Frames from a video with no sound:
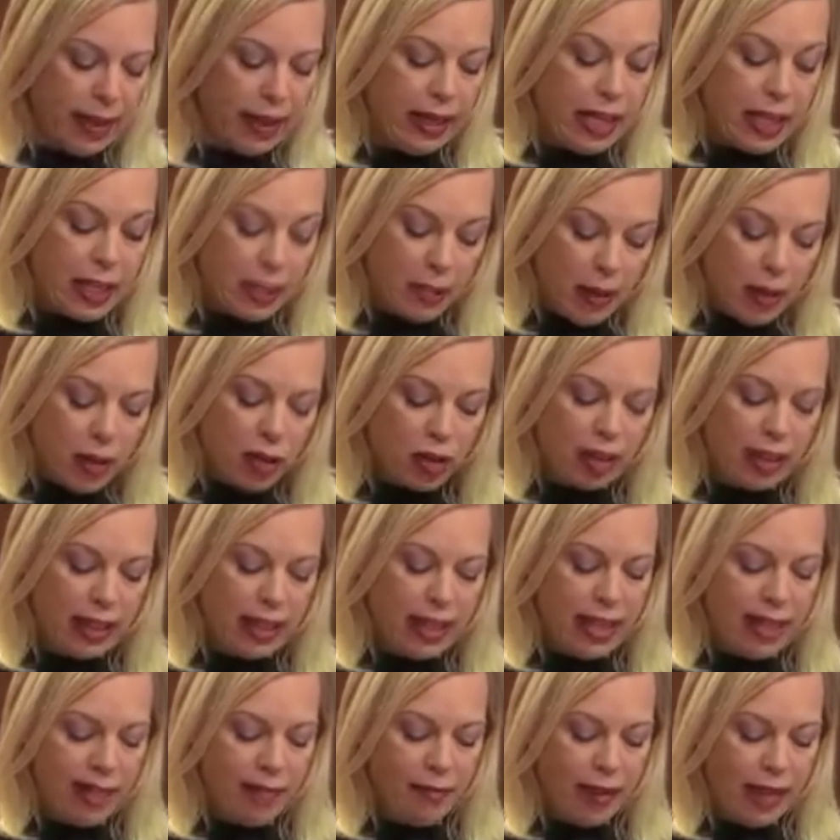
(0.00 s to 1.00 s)
especially
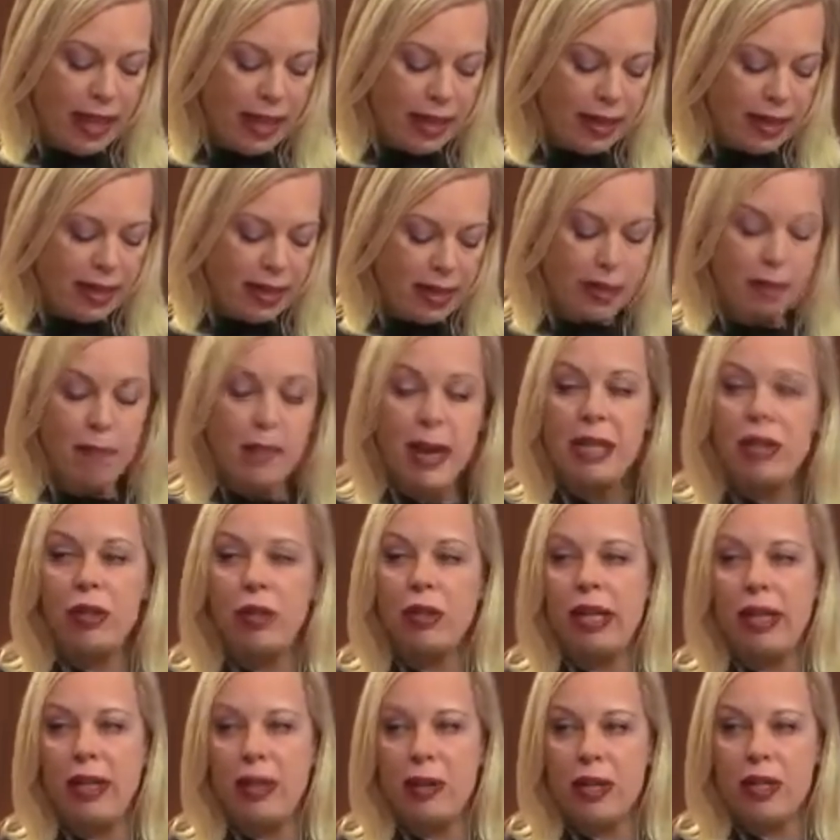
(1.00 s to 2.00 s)
given that it is
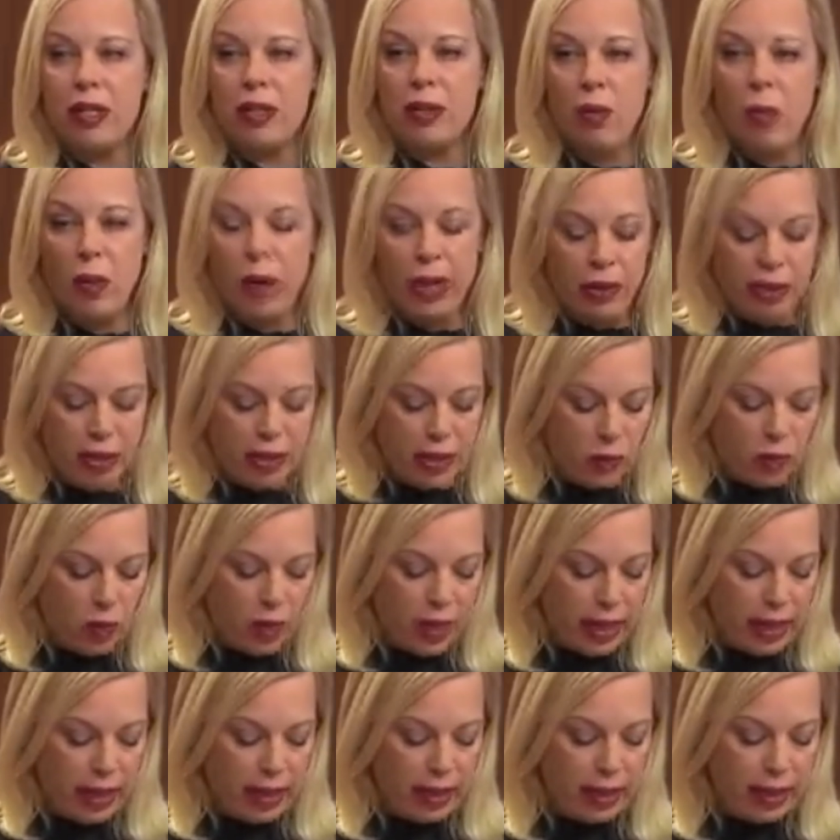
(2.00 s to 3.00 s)
Mental Illness Awareness
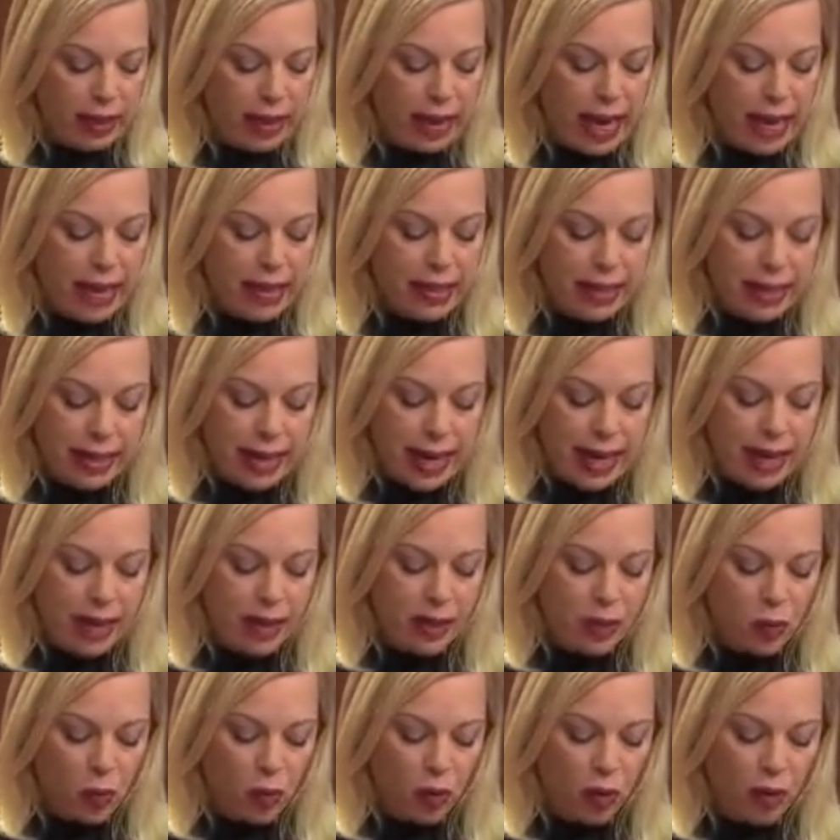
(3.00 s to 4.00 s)
Week, and today
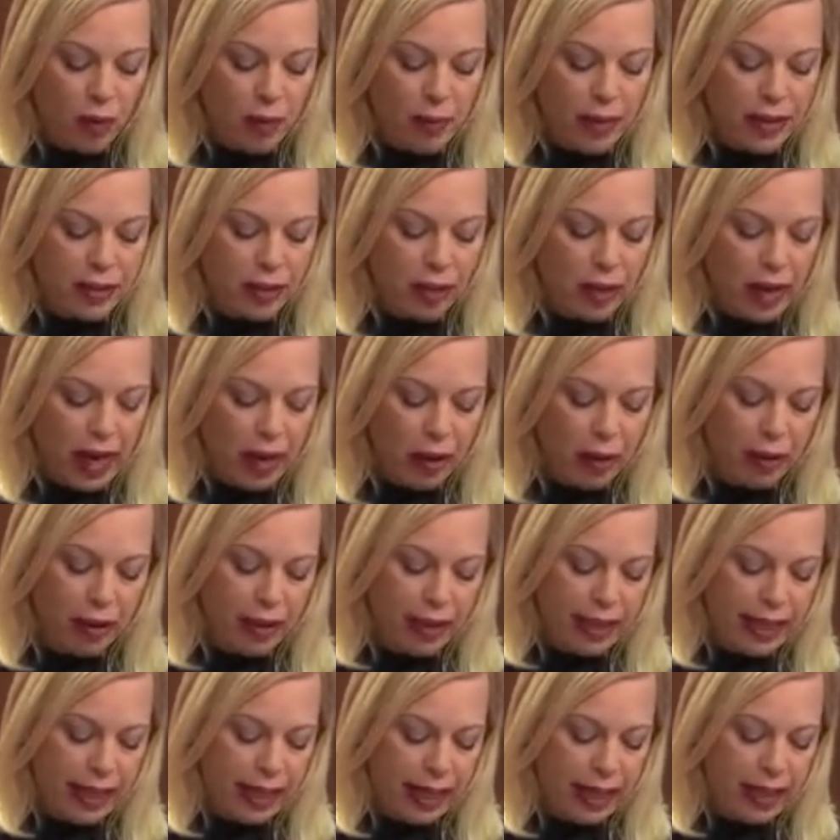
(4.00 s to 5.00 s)
is World Mental Health
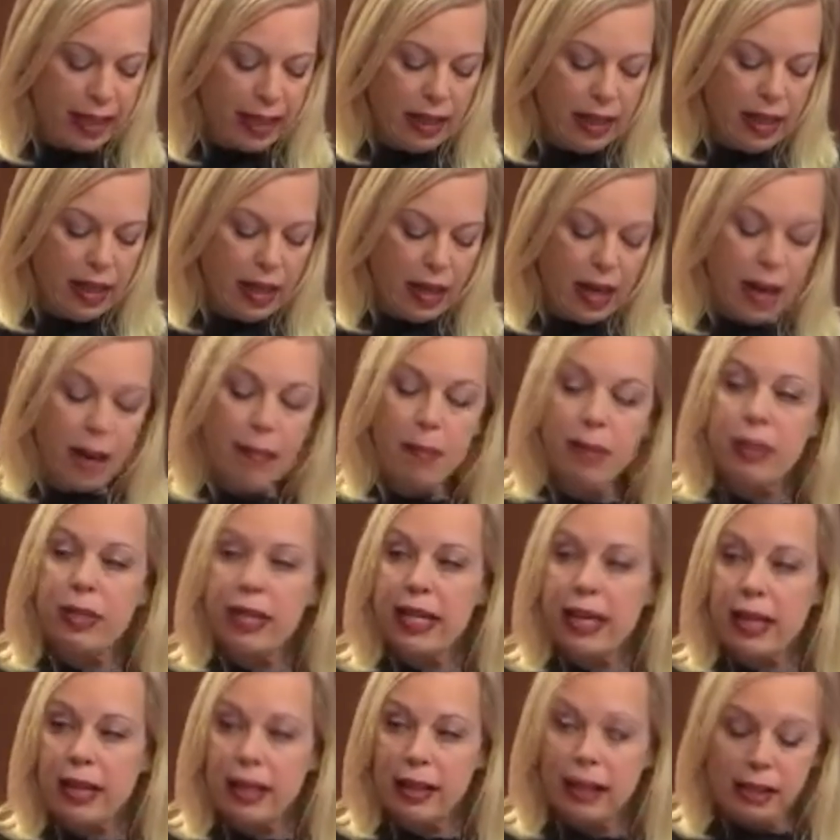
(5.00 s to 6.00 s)
Day. I
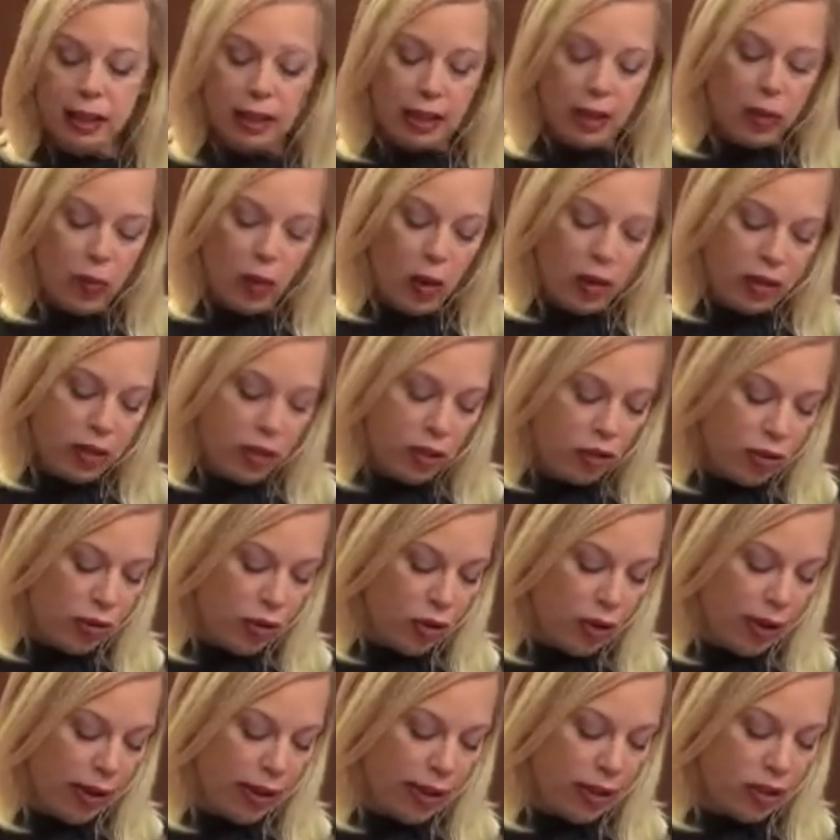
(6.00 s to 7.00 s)
particularly want to
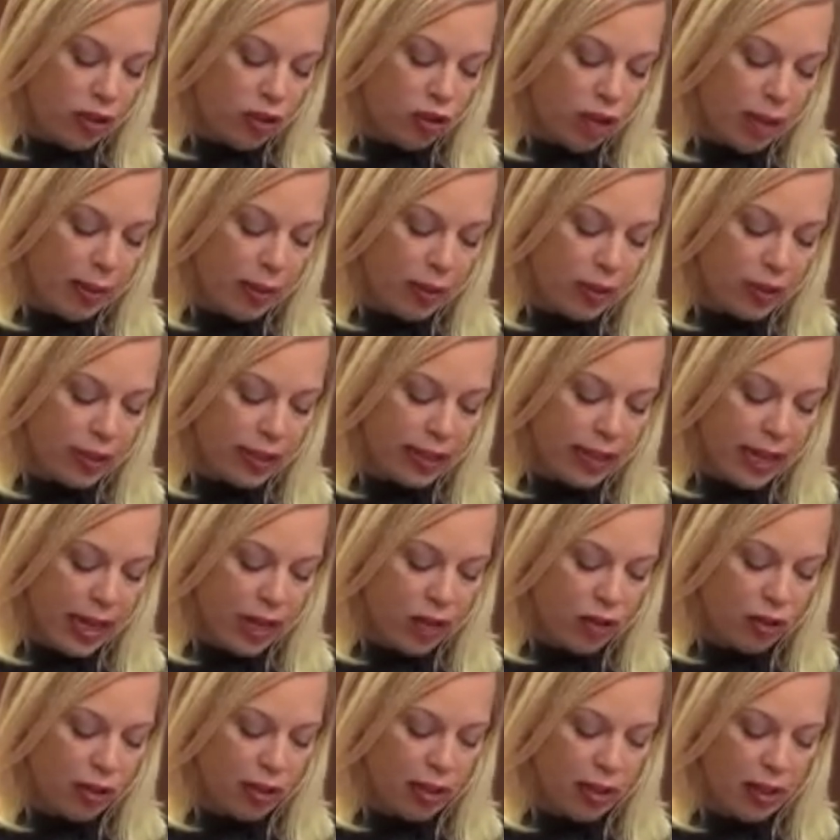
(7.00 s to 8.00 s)
draw this chamber's
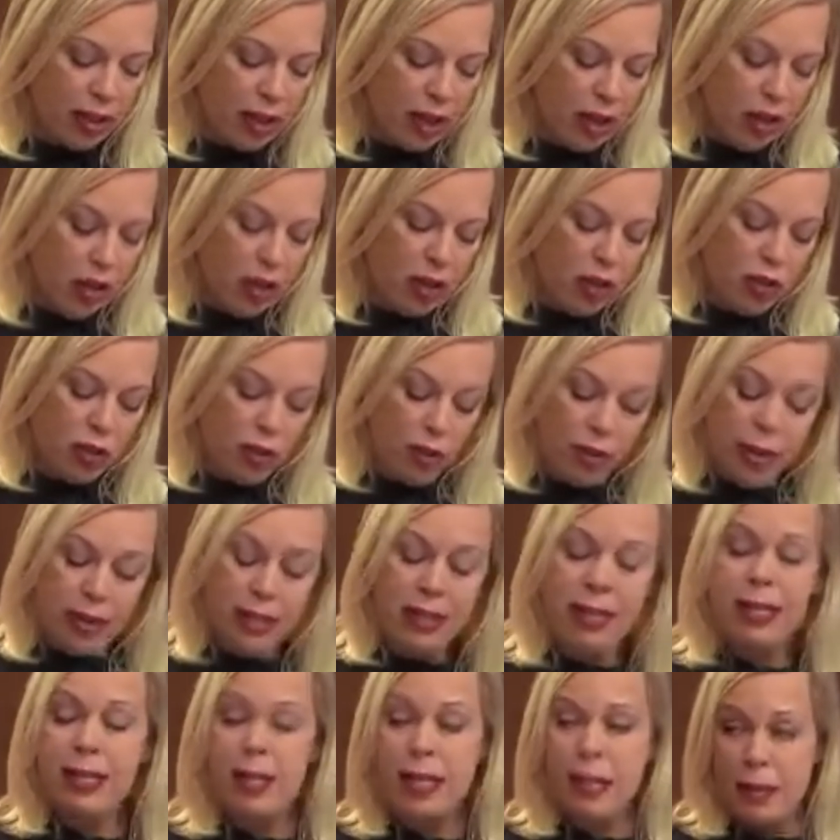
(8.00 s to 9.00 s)
attention to the
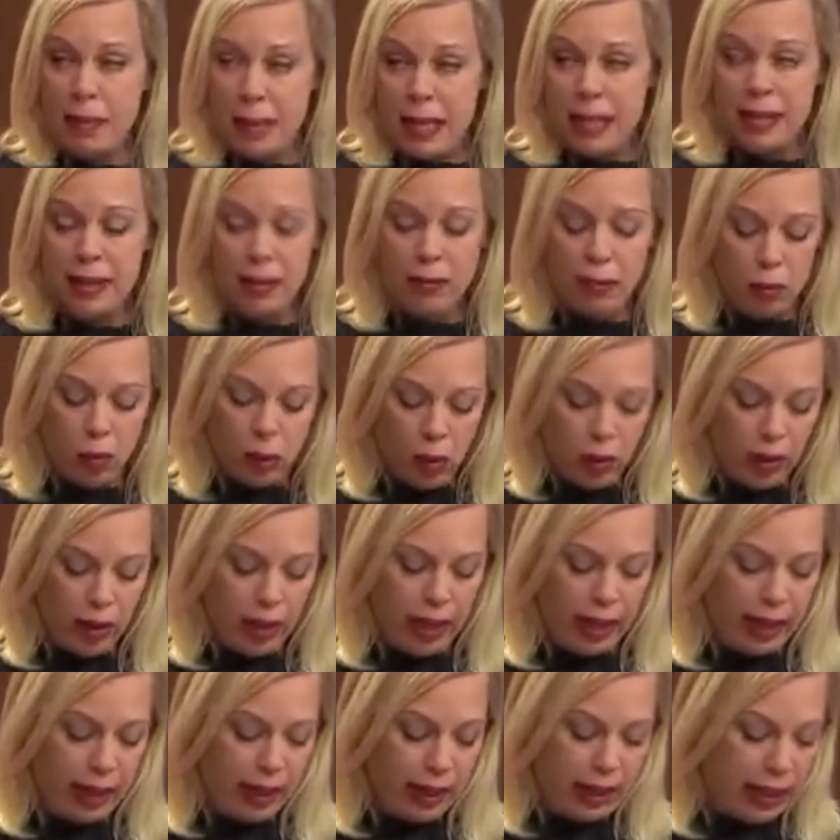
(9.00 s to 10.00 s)
dismissive
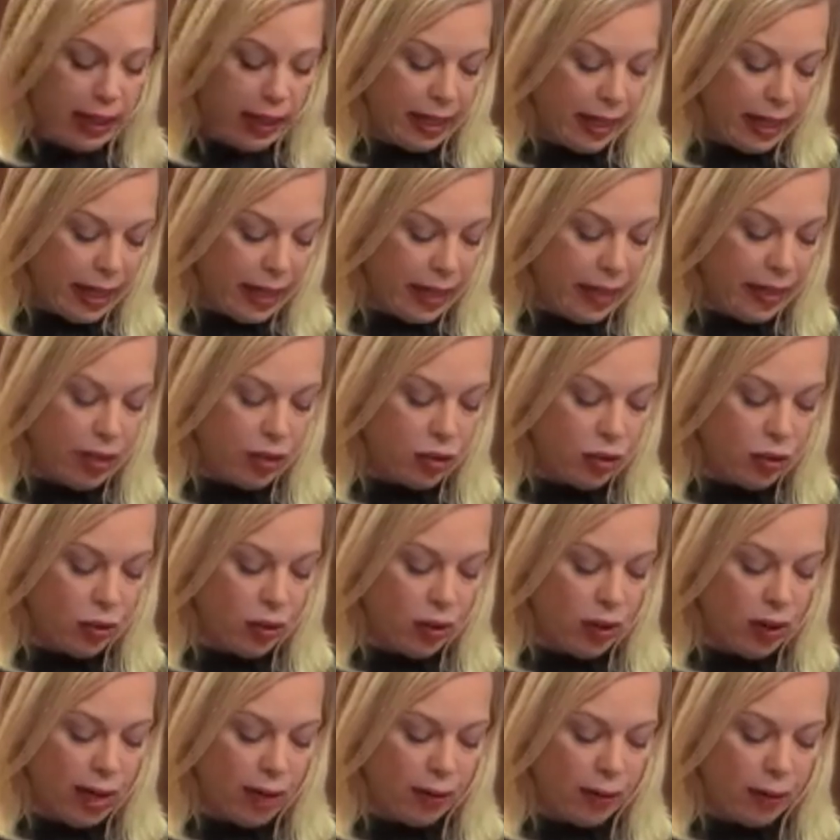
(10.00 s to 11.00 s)
wording in the
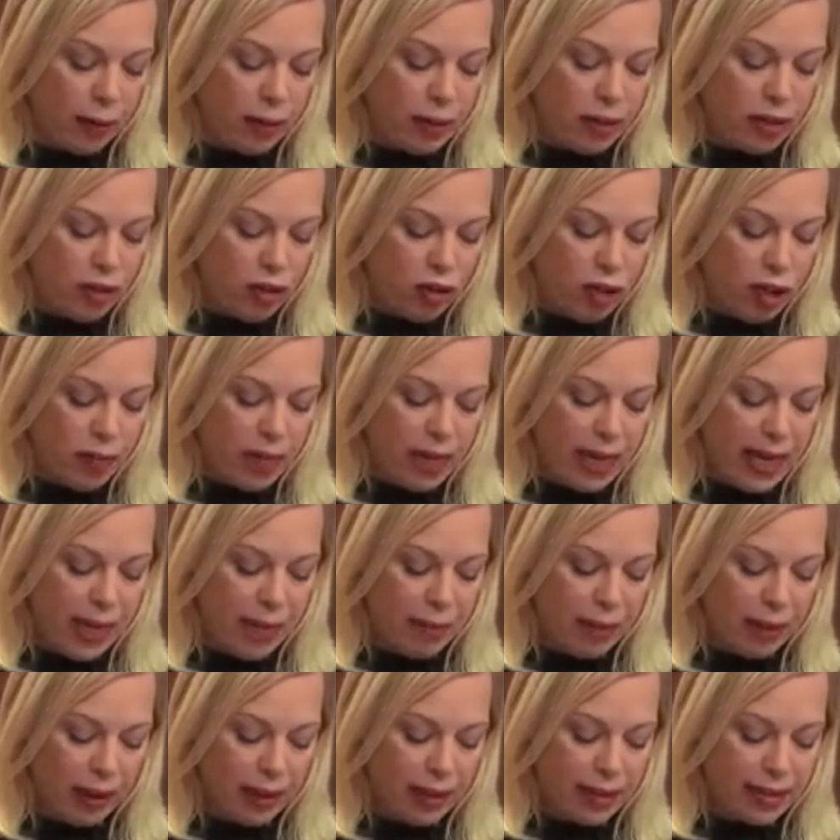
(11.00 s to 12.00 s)
Trudeau government's
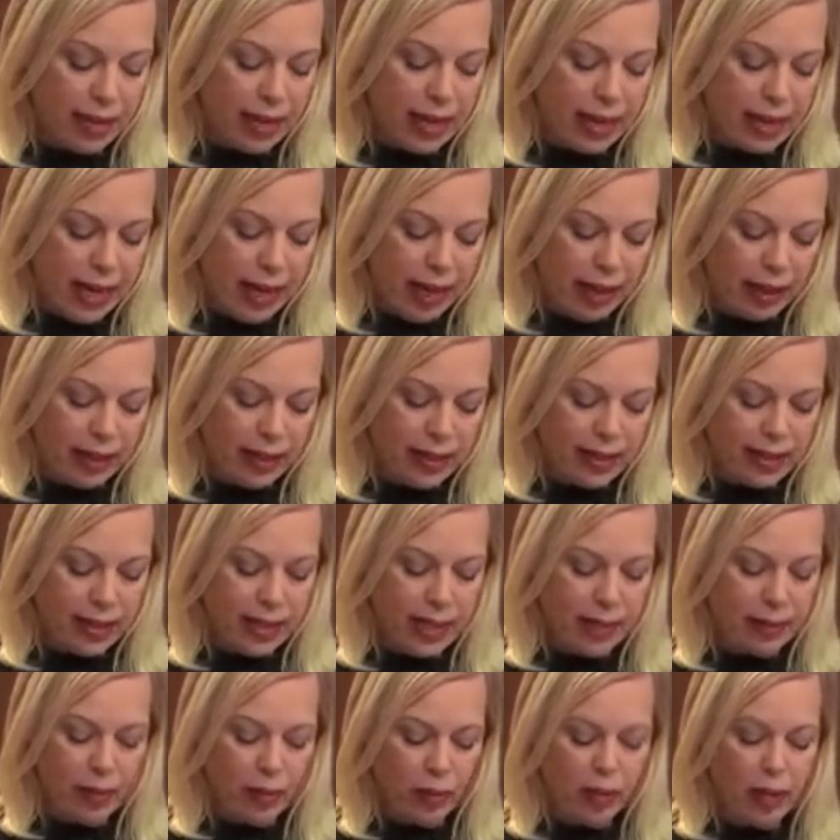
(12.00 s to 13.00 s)
GBA Plus analysis
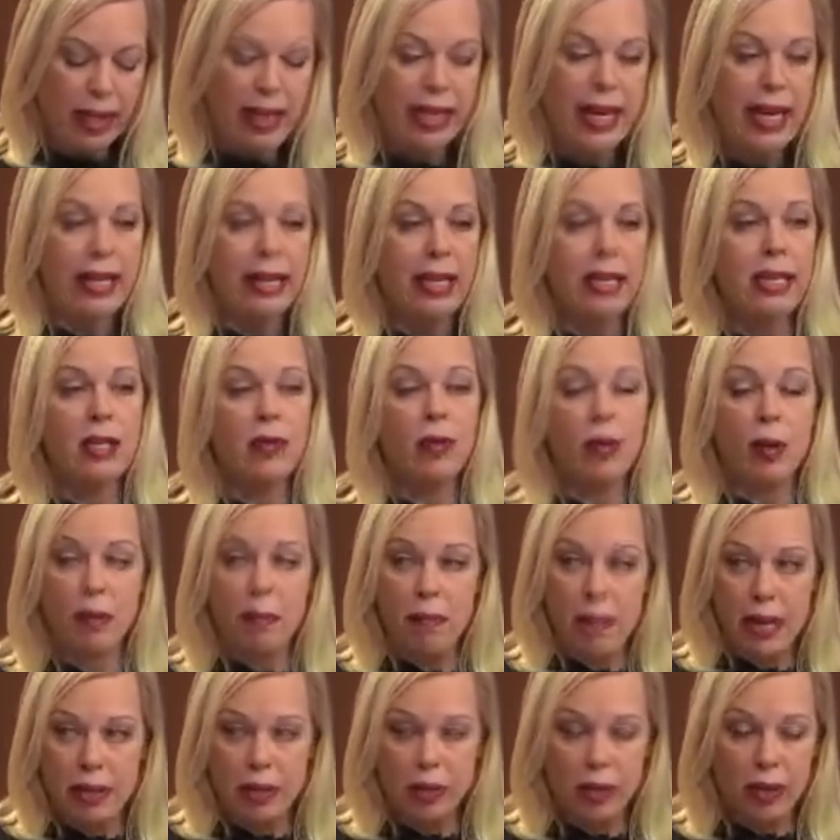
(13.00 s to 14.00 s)
about Canadians with
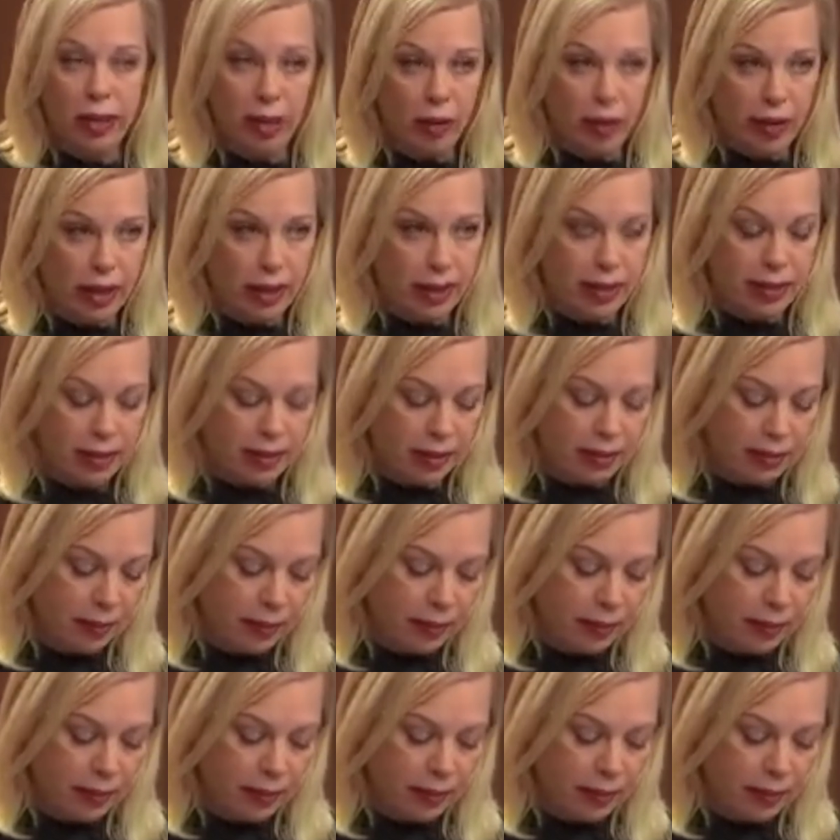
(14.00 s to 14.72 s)
mental illness.